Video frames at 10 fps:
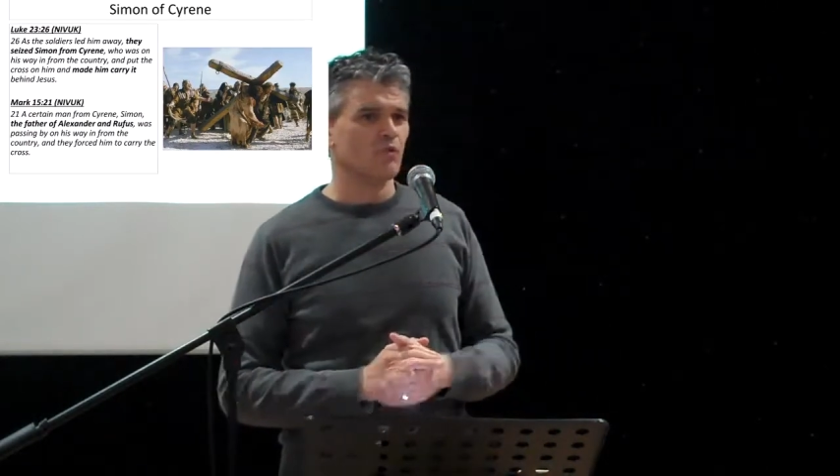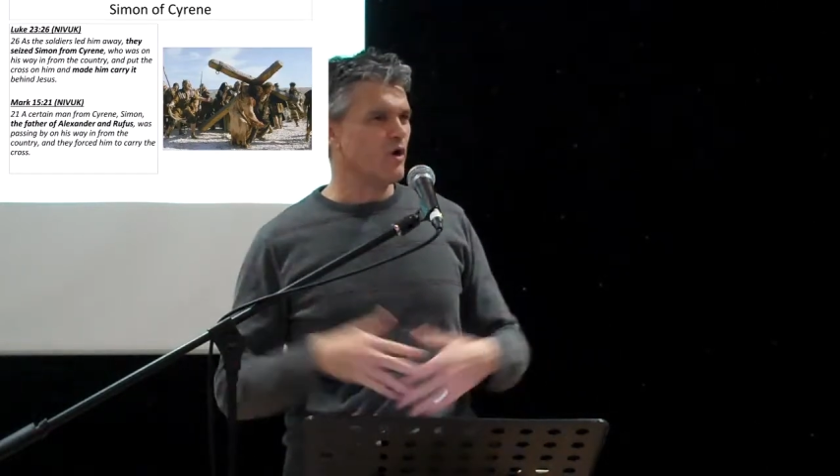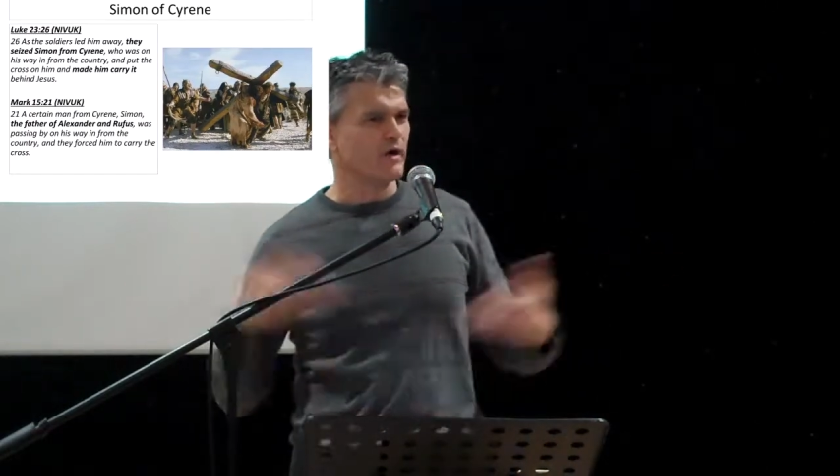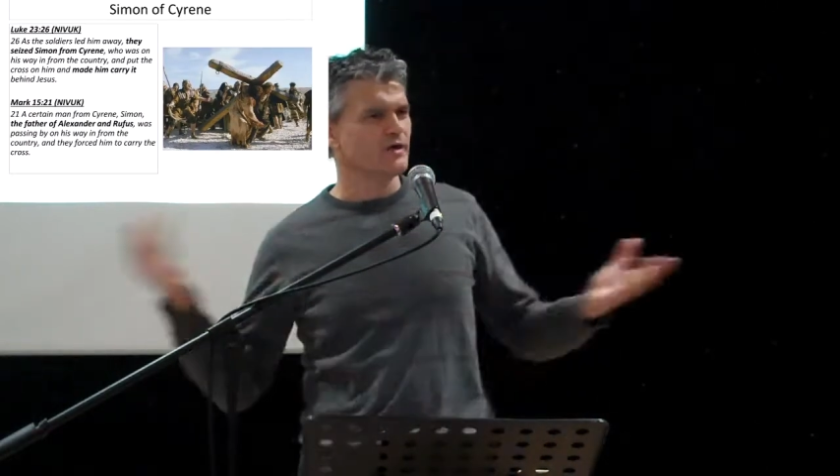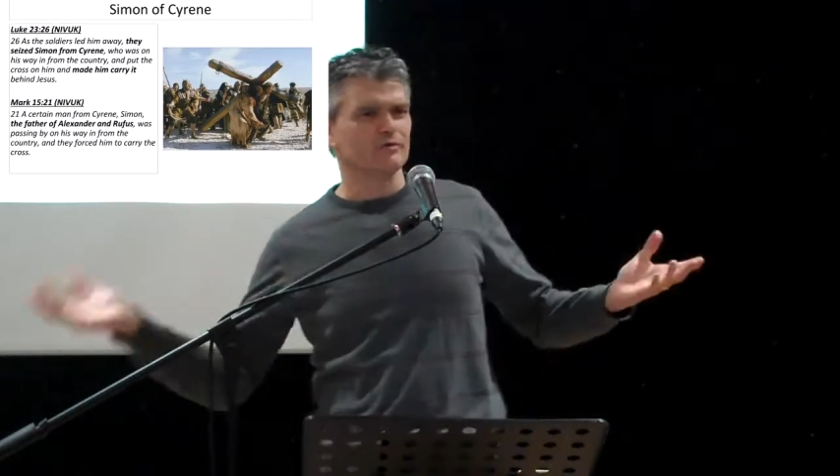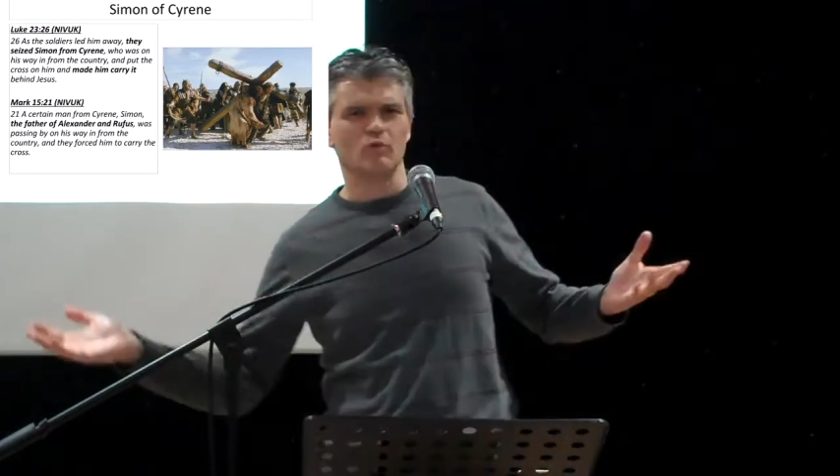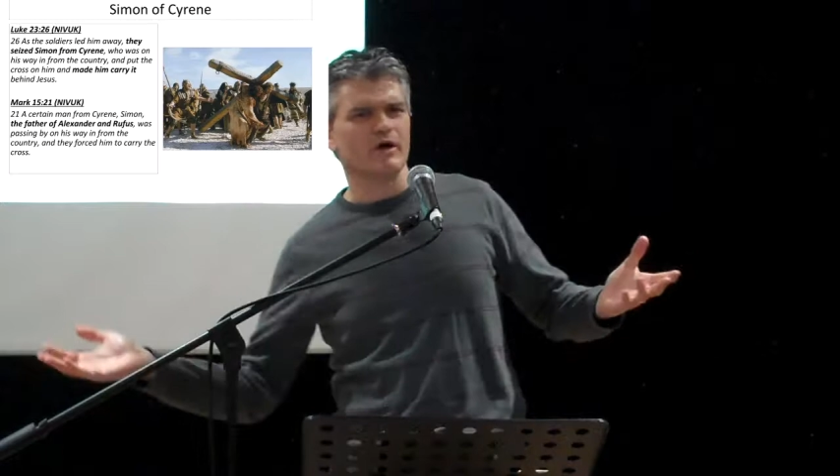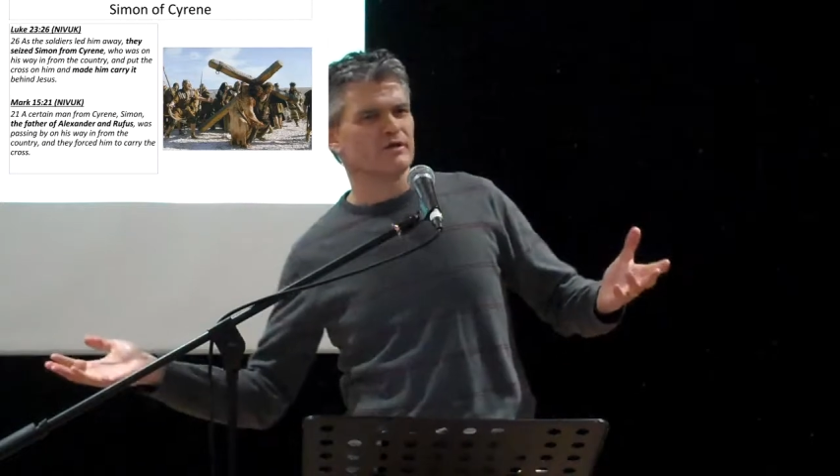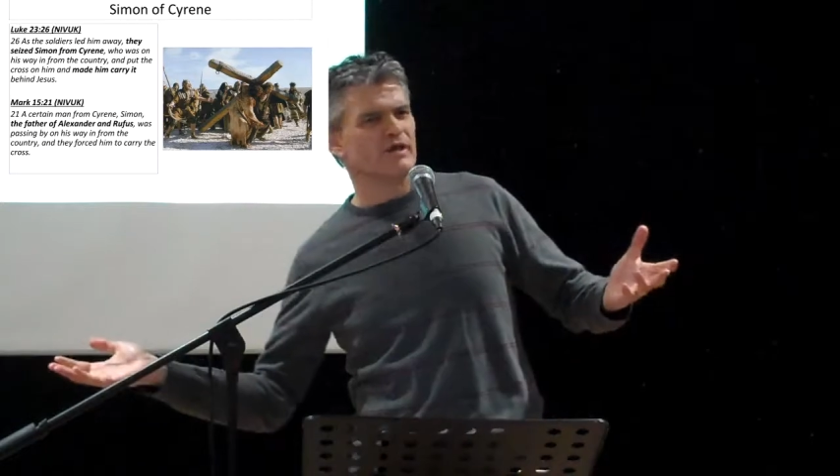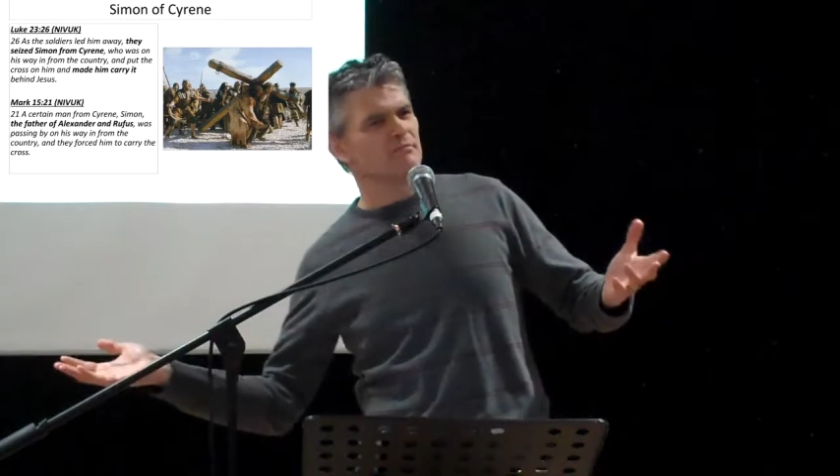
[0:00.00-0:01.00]
Why,
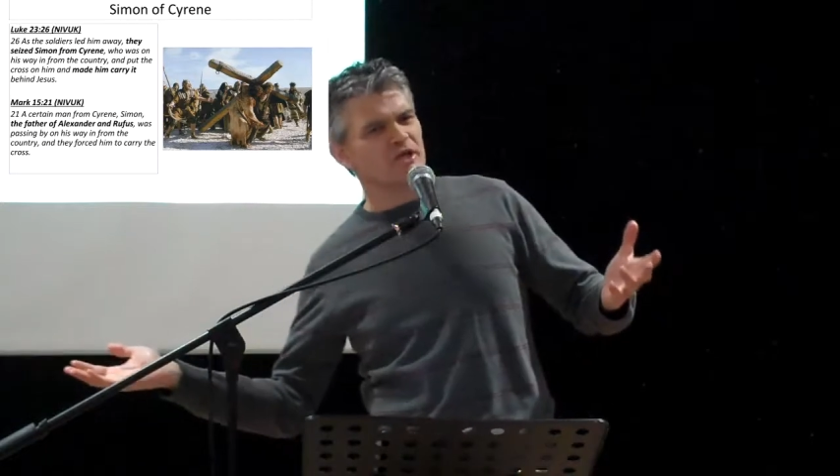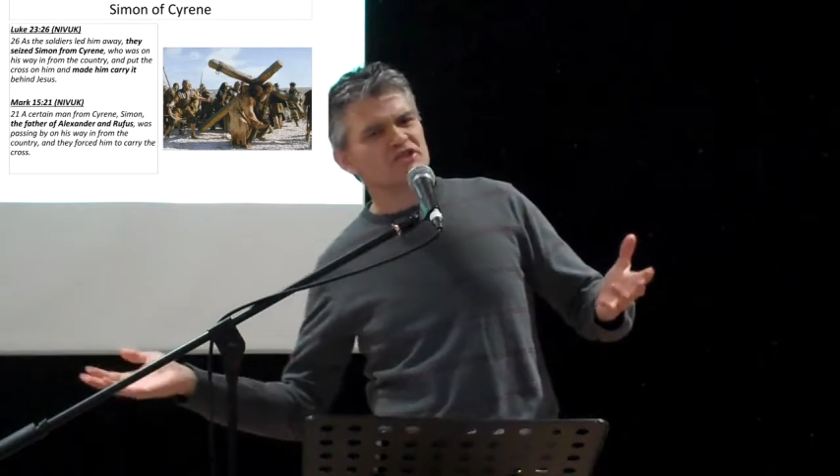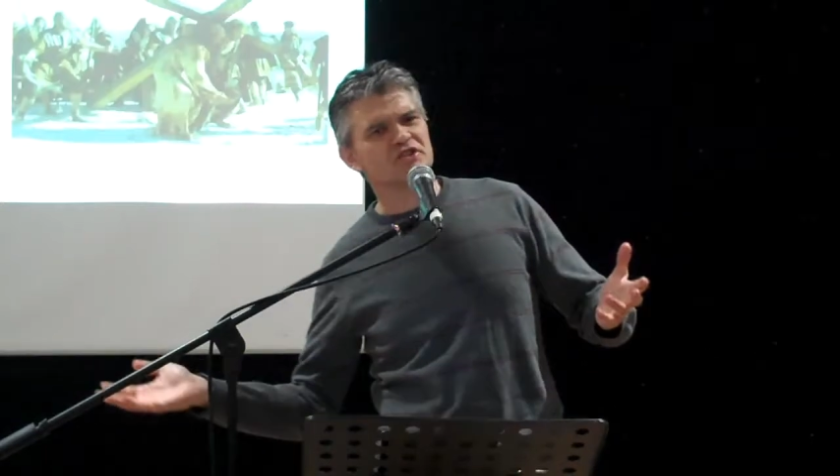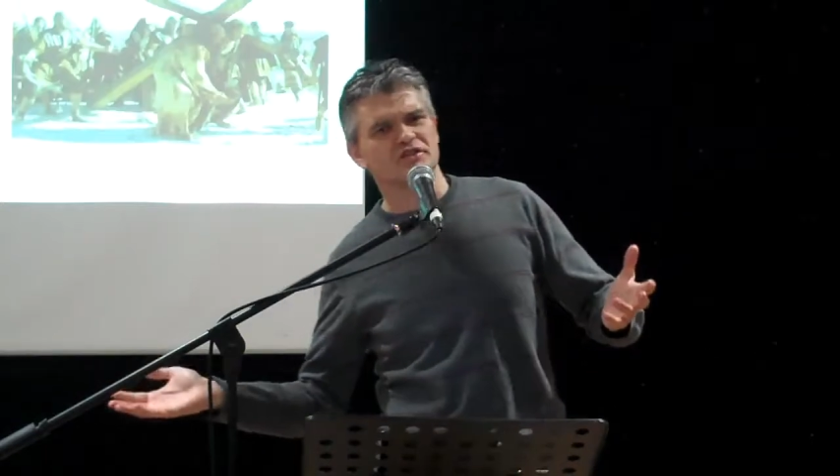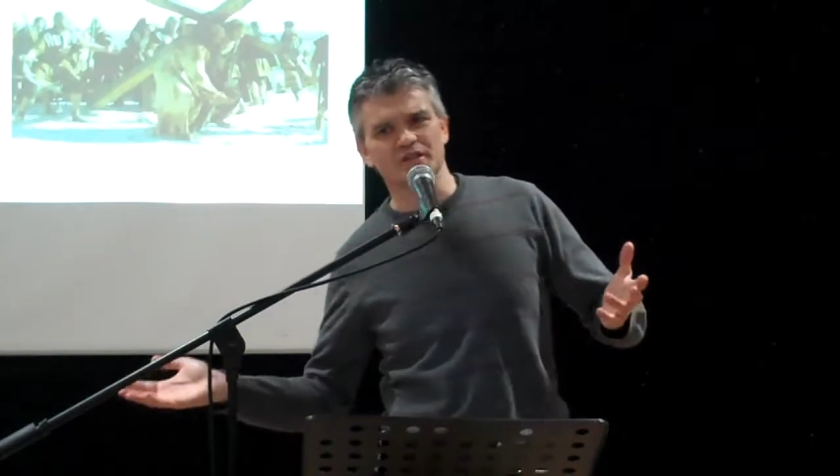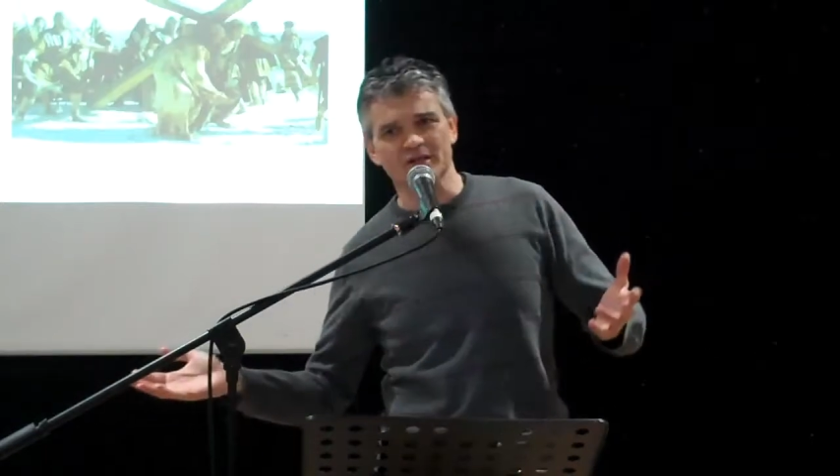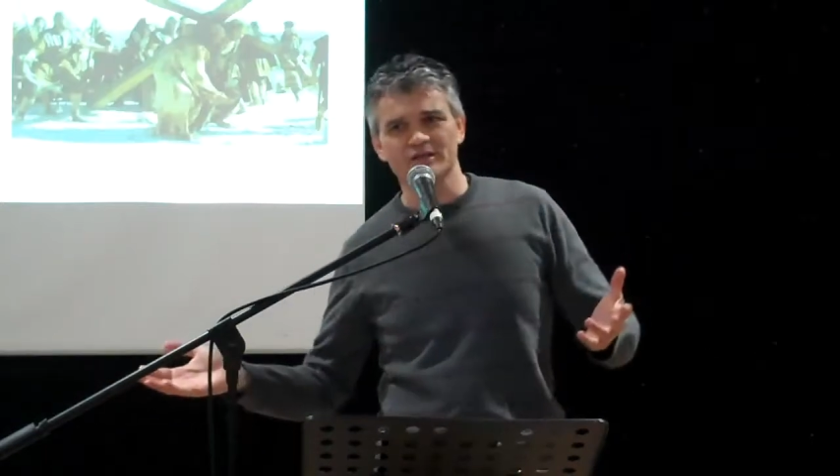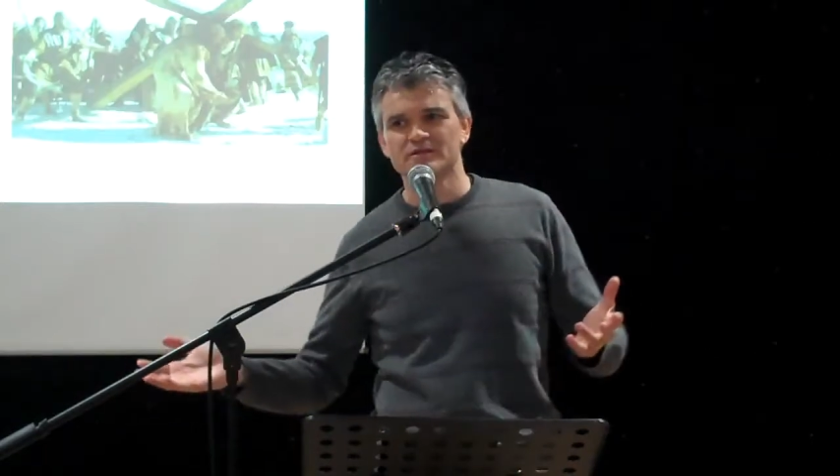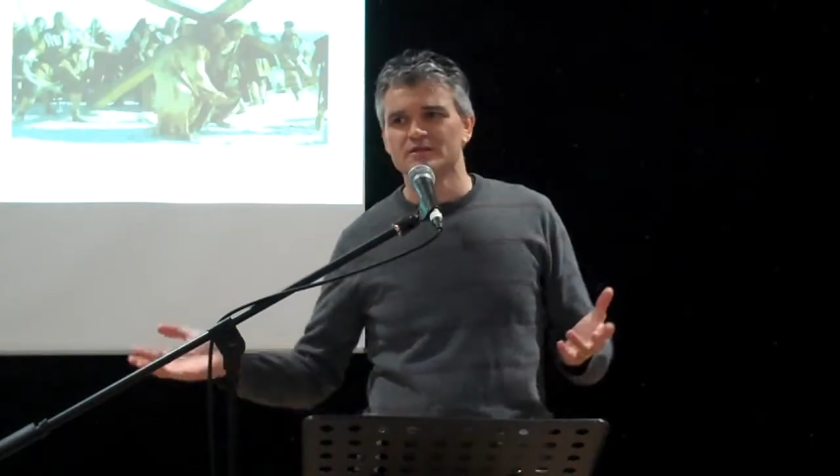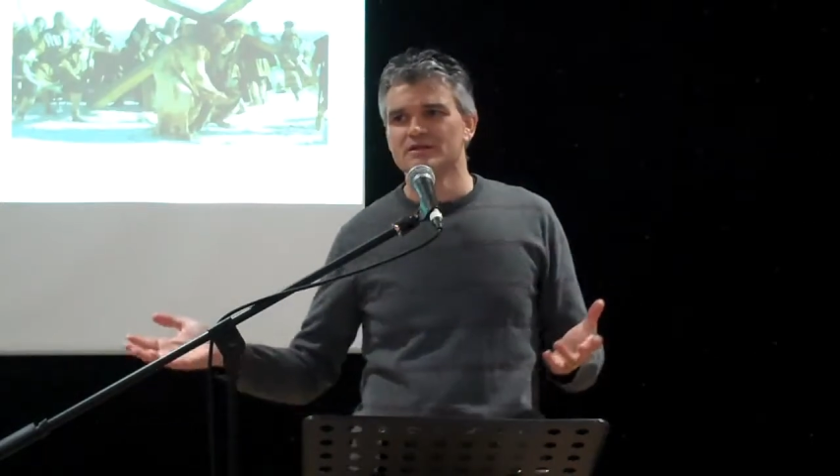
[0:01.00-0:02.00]
why are they mentioned there?